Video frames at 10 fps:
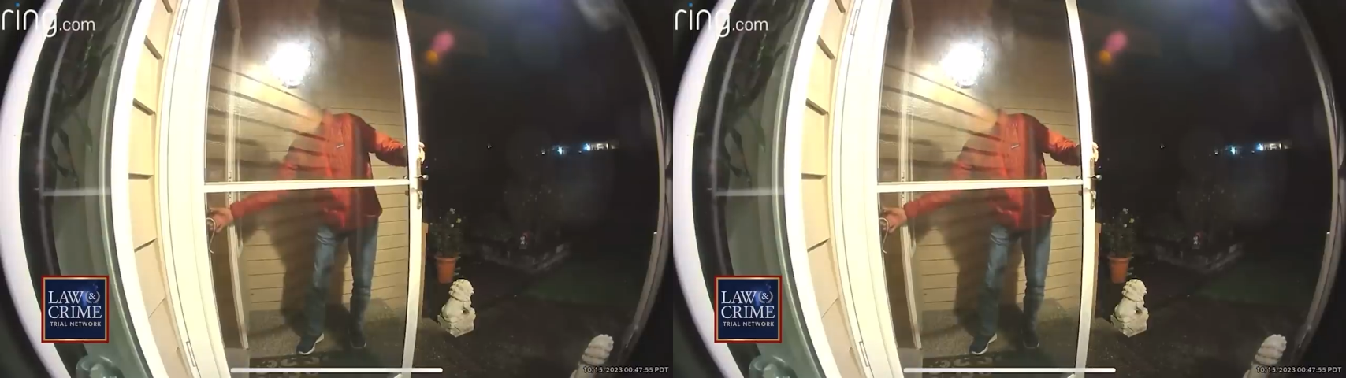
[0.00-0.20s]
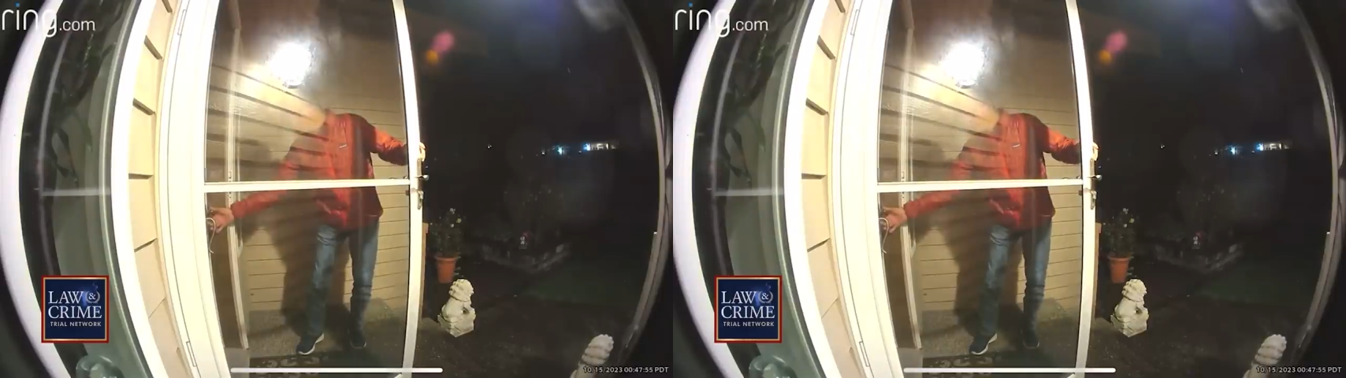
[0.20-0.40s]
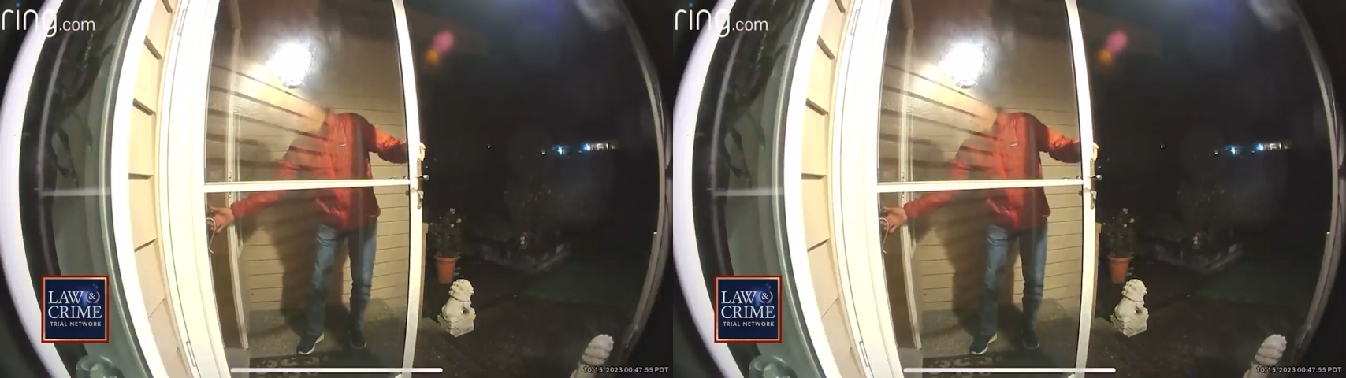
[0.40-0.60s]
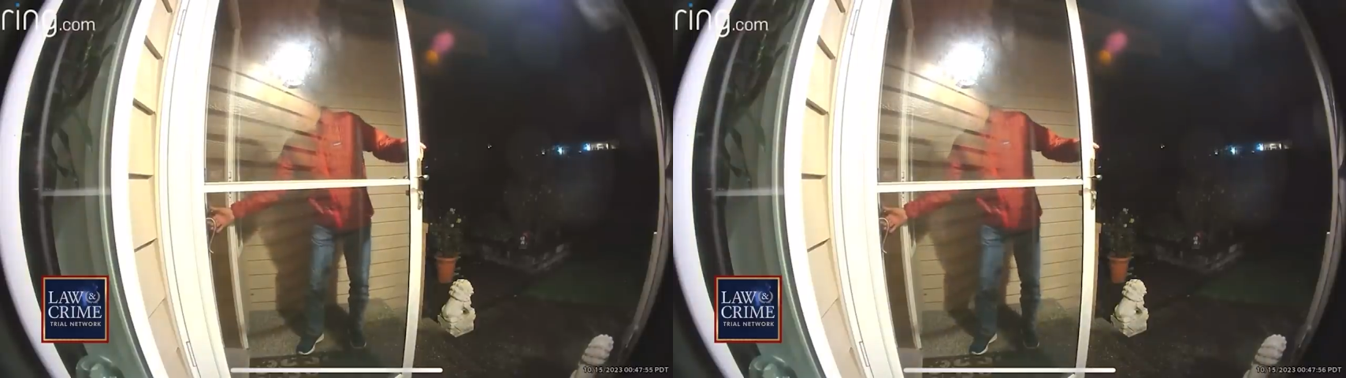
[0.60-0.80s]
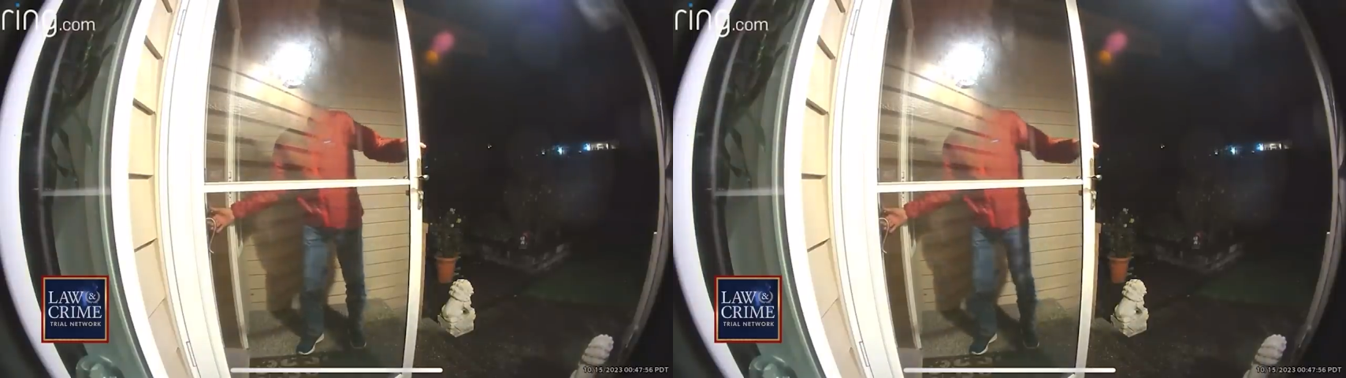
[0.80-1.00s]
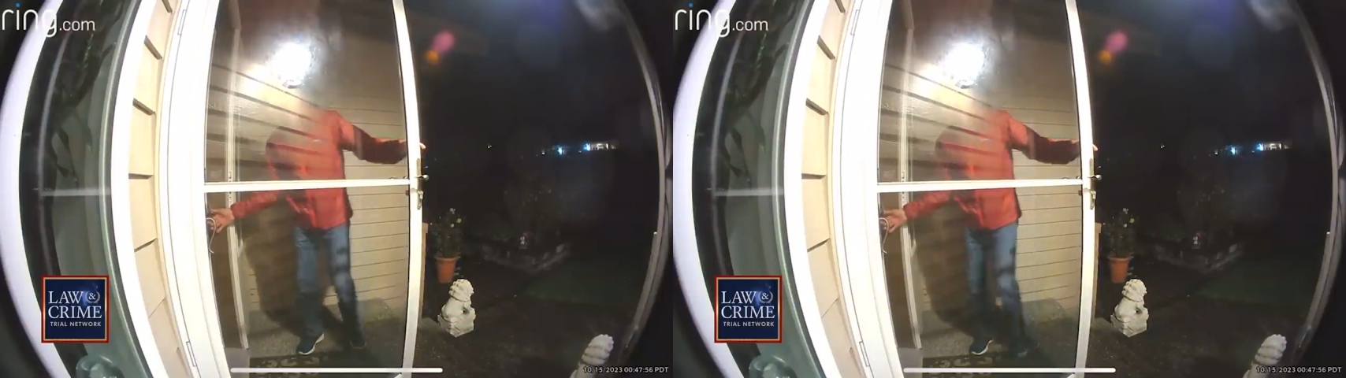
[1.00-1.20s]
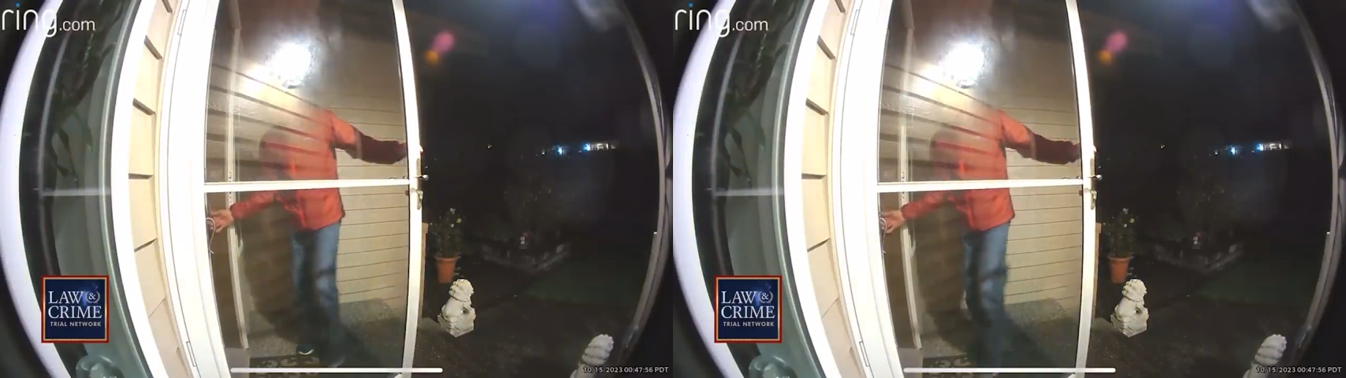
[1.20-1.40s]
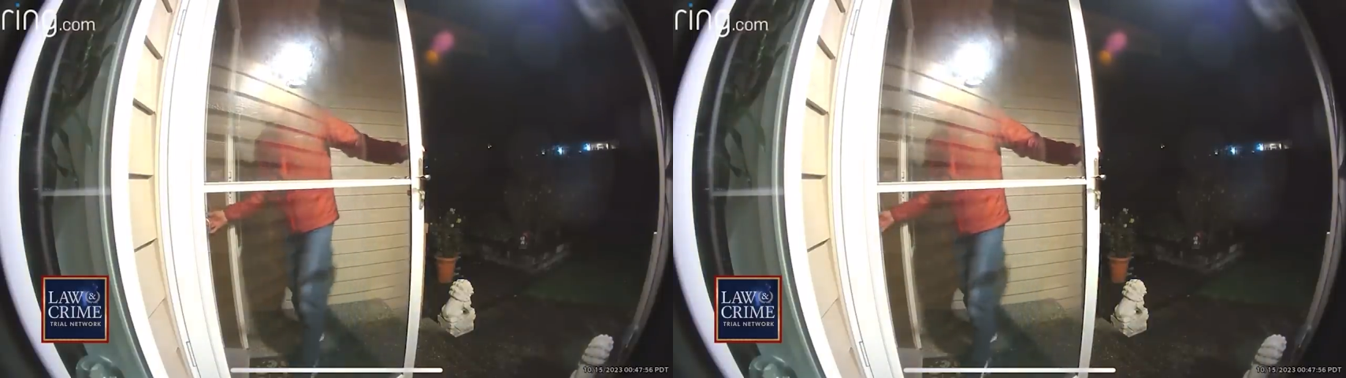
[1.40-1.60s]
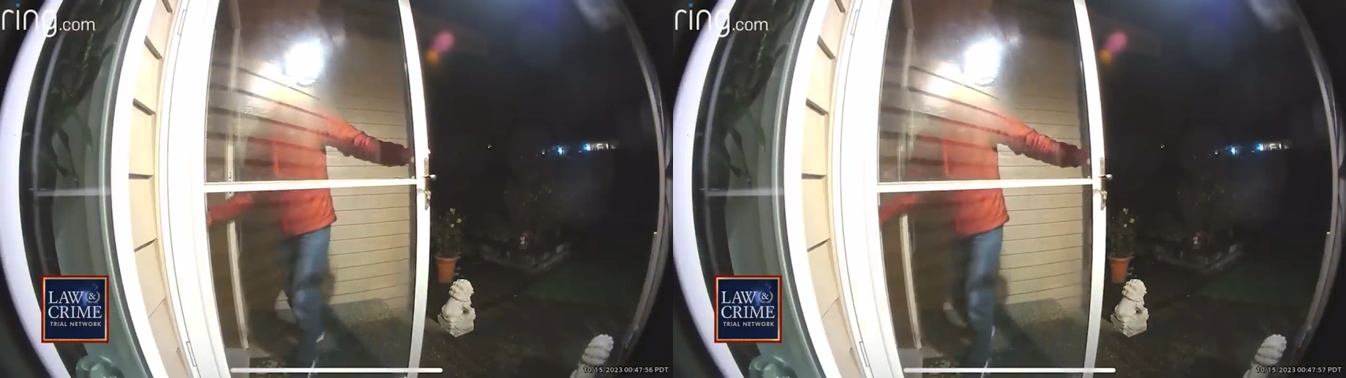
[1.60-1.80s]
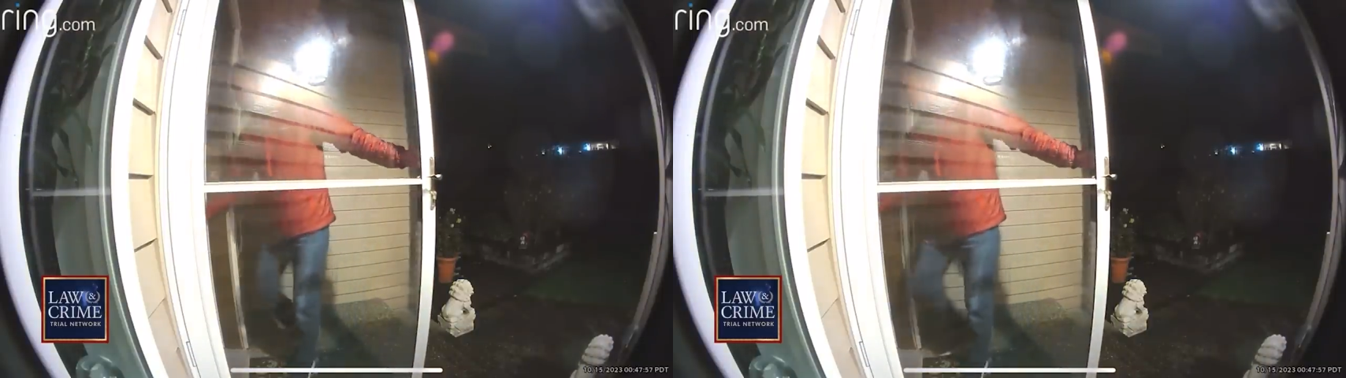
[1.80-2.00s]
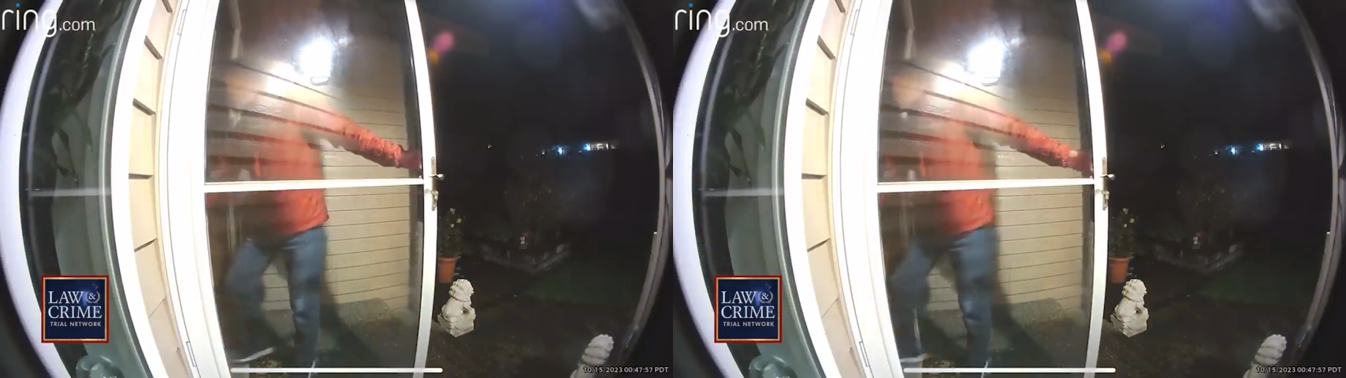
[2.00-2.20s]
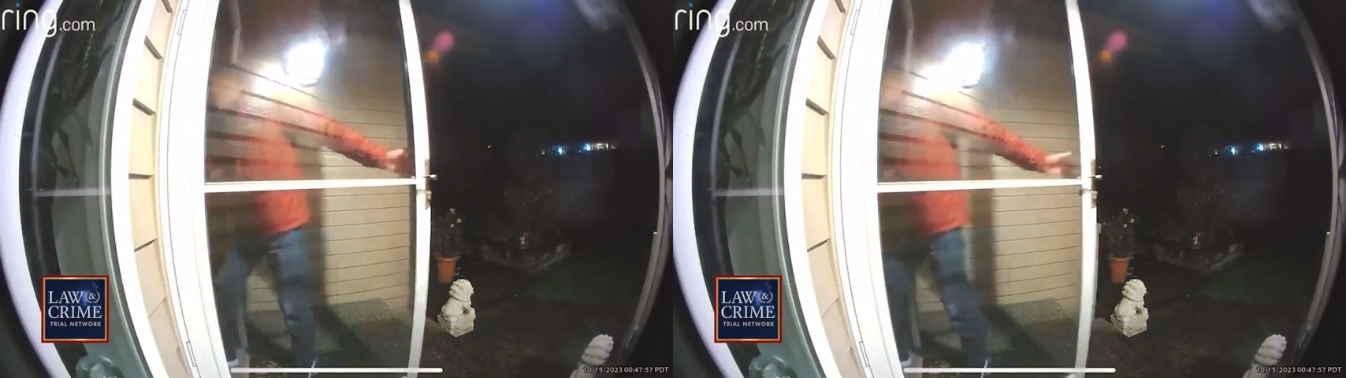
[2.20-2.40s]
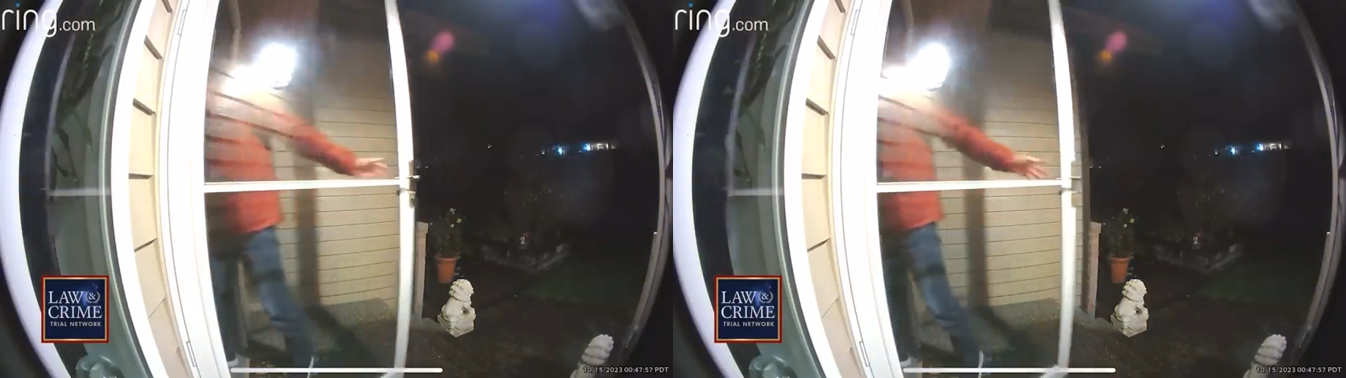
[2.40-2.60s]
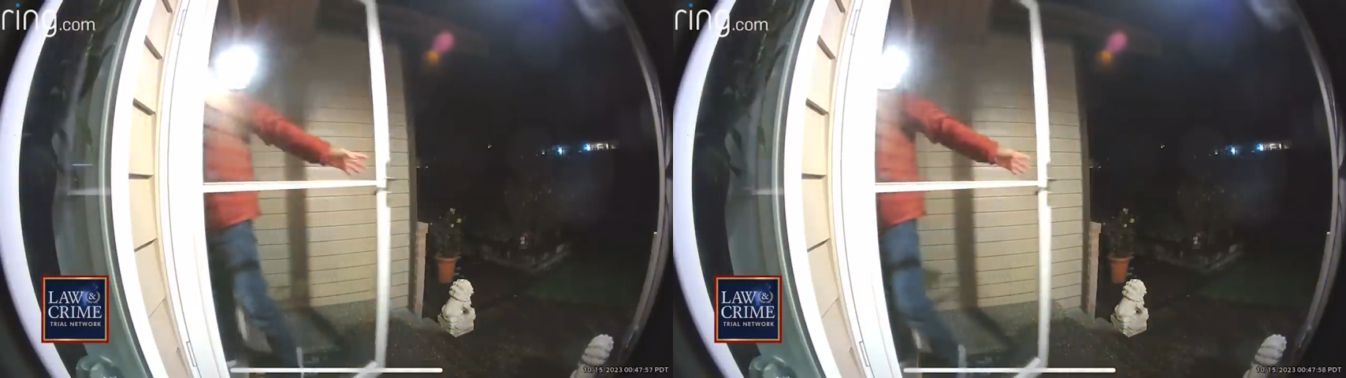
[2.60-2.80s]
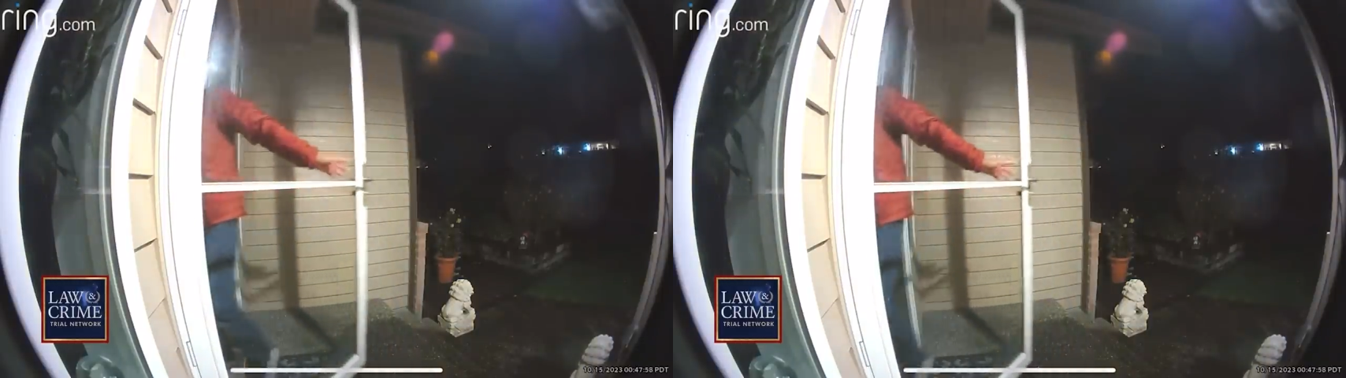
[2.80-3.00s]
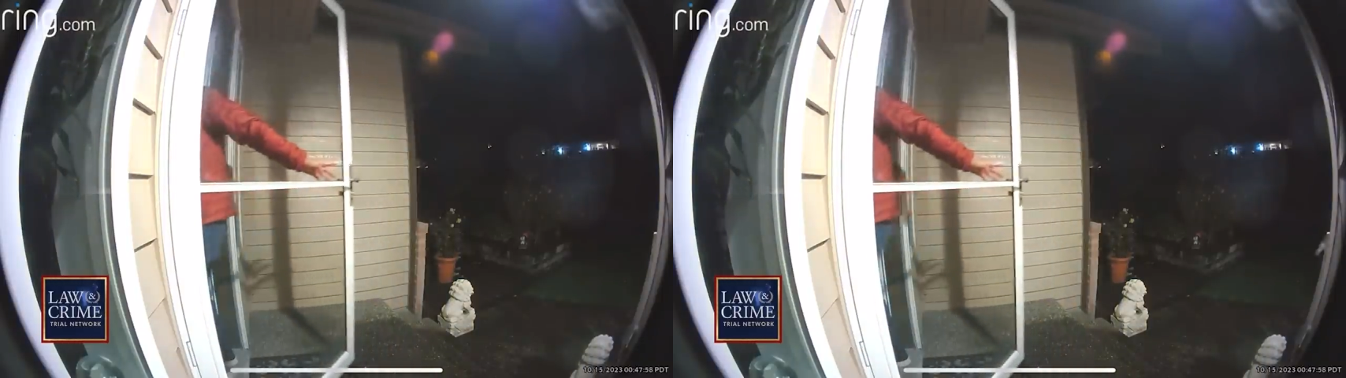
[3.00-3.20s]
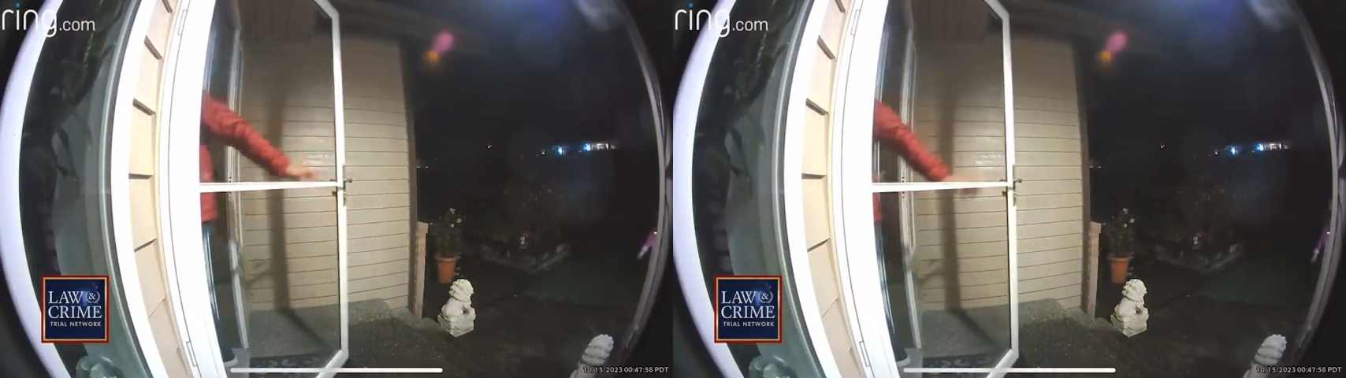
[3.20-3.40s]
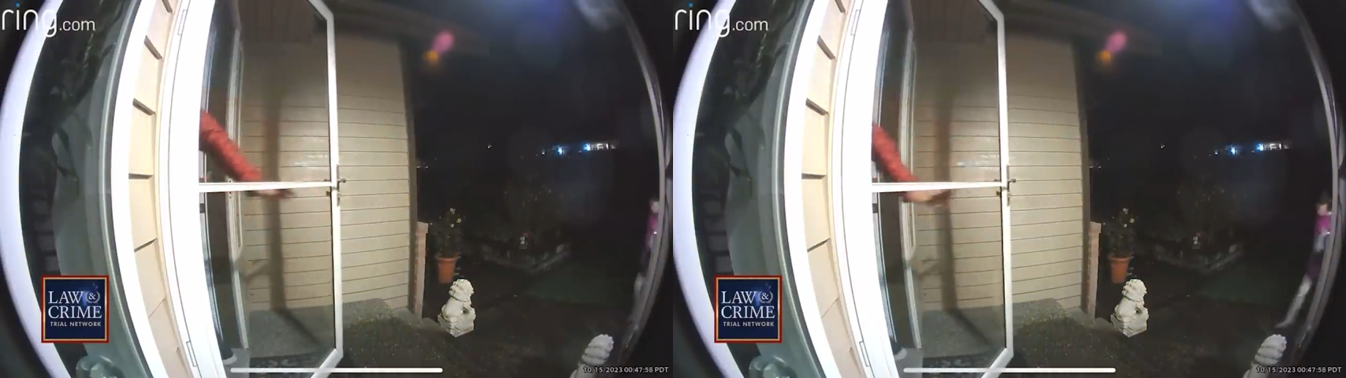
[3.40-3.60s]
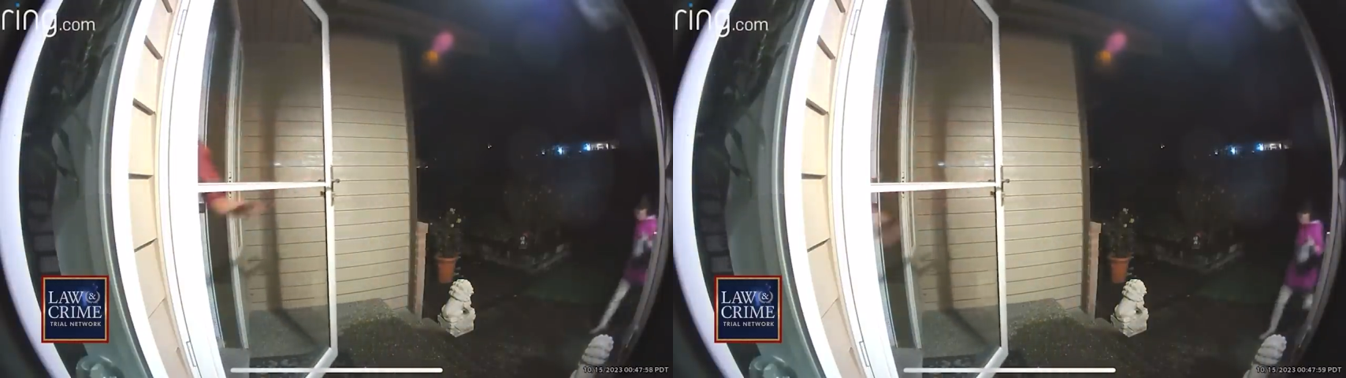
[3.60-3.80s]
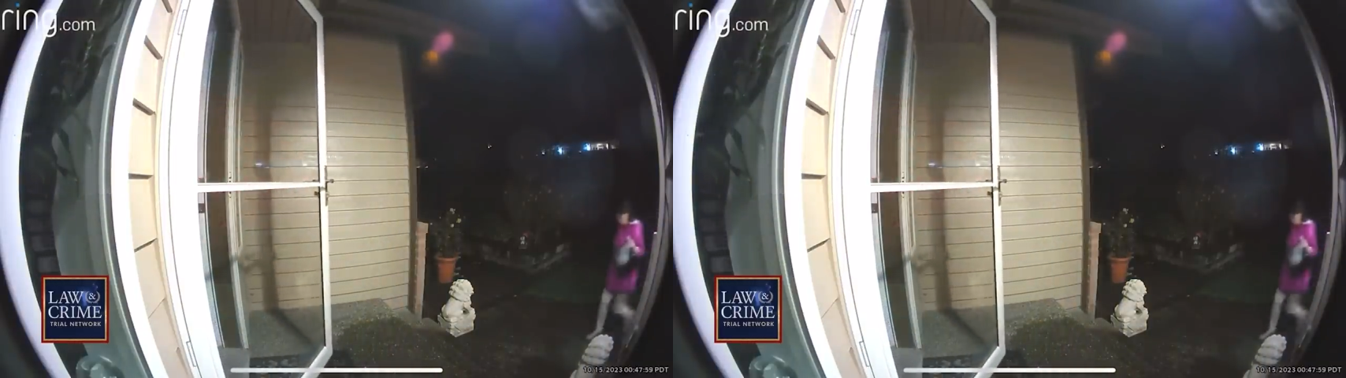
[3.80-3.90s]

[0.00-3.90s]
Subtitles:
Nobody's mouth can be seen.